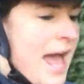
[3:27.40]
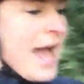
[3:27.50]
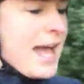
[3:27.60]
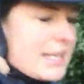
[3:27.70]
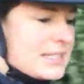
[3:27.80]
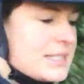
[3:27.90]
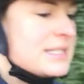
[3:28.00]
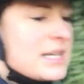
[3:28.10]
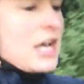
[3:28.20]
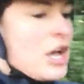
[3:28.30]

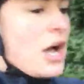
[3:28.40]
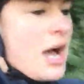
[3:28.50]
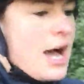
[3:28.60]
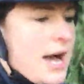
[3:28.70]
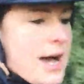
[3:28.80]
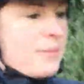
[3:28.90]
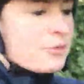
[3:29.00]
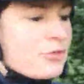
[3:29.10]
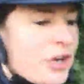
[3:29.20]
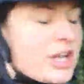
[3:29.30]
And
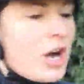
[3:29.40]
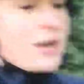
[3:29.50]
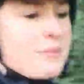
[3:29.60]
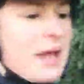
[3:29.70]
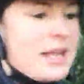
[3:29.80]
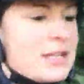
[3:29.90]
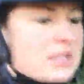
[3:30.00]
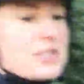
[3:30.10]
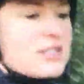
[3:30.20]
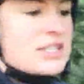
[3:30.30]
three kind of main
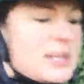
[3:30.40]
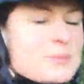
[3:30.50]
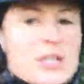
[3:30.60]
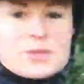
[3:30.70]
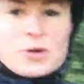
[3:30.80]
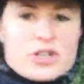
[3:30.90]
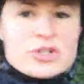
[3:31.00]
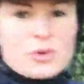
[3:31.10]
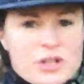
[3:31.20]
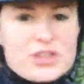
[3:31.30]
tips I suppose
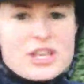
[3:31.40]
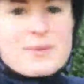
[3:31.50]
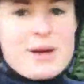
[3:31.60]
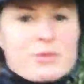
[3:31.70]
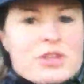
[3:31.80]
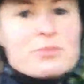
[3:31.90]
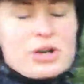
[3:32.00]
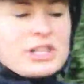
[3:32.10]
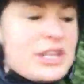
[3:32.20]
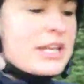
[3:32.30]
you want to think about with your
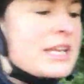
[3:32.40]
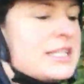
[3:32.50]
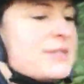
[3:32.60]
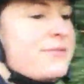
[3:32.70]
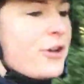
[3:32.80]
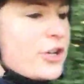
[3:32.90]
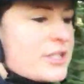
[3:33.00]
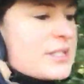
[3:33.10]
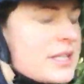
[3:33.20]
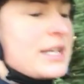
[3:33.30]
breathing is,
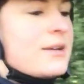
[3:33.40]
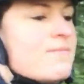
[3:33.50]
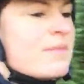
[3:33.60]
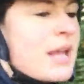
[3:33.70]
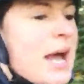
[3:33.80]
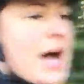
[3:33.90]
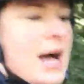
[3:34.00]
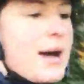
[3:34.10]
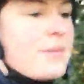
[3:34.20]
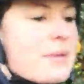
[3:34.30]
firstly,
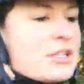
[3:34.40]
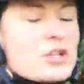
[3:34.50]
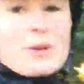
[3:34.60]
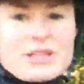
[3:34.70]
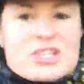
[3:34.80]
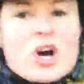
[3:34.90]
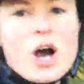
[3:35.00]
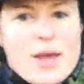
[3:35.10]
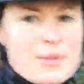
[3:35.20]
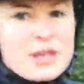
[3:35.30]
it's all about the
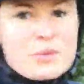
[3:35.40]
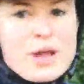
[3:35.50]
timing.